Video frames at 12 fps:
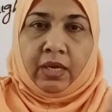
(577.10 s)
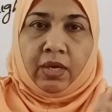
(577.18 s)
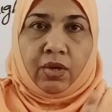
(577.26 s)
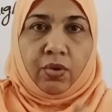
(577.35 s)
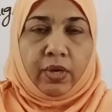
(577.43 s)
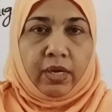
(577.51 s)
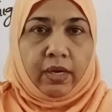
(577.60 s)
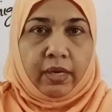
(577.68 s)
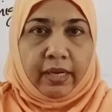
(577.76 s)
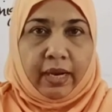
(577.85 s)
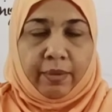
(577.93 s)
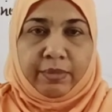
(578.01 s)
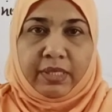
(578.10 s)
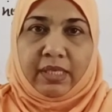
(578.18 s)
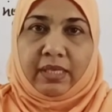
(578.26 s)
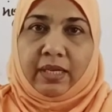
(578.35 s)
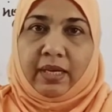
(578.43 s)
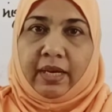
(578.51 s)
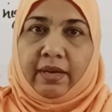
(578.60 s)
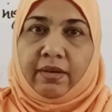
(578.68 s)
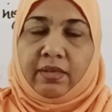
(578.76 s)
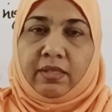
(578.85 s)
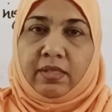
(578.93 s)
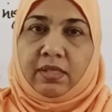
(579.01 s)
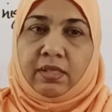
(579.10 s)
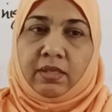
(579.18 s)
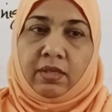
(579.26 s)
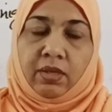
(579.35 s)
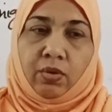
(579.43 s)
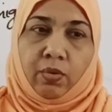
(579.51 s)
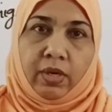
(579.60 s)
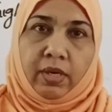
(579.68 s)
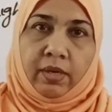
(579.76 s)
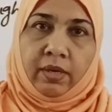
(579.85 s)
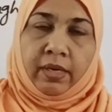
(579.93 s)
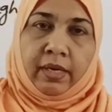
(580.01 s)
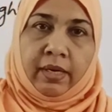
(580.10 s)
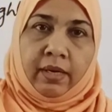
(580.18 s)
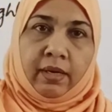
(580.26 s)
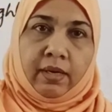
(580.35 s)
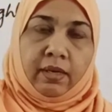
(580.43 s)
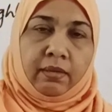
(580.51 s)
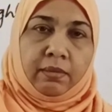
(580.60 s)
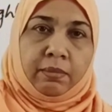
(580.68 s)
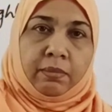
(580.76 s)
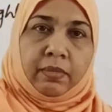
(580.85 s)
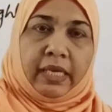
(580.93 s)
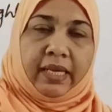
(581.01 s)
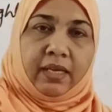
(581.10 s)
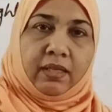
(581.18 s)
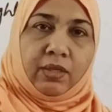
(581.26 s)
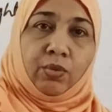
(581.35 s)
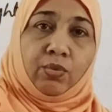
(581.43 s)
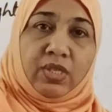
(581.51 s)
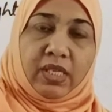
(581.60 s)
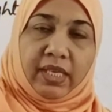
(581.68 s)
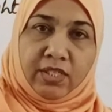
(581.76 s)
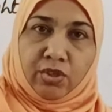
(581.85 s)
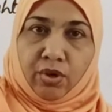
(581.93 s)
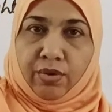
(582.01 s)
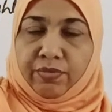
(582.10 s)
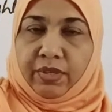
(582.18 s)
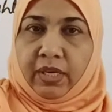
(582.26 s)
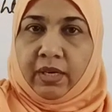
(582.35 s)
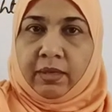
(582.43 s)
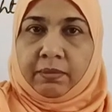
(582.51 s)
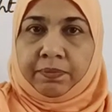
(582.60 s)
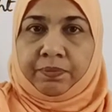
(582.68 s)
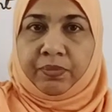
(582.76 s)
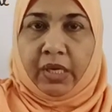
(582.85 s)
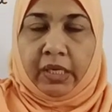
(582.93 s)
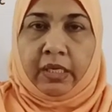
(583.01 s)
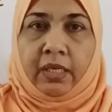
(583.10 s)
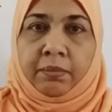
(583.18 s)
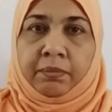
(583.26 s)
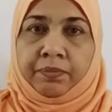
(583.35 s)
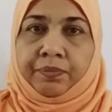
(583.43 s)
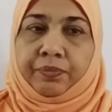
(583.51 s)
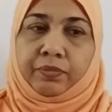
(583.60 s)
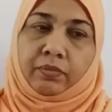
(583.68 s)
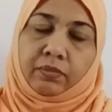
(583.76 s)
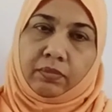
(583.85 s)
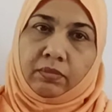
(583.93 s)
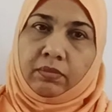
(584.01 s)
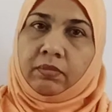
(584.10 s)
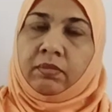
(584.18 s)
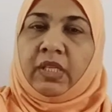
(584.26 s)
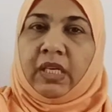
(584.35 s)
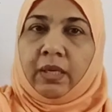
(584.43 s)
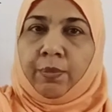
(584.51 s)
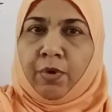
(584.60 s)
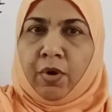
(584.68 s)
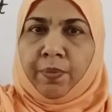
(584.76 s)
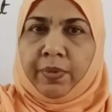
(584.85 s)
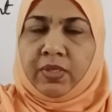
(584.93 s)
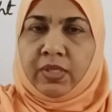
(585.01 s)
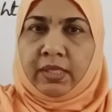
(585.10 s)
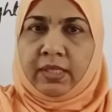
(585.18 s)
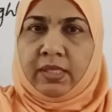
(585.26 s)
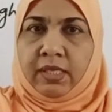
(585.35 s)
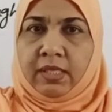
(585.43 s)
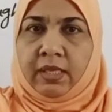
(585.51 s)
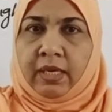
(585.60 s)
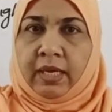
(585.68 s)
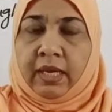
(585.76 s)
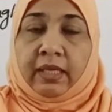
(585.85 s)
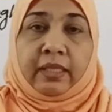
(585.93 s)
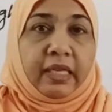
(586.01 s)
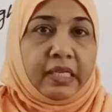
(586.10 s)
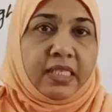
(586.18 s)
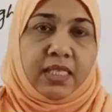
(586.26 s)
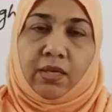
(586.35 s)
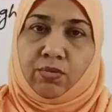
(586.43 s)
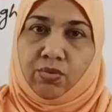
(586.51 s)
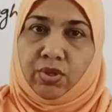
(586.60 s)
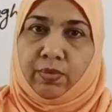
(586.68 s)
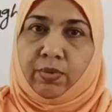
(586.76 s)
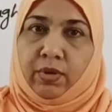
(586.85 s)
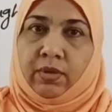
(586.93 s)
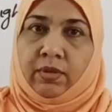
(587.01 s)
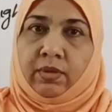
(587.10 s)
Your grammatical errors, your usage of the idiom in a proper sense, that is countable.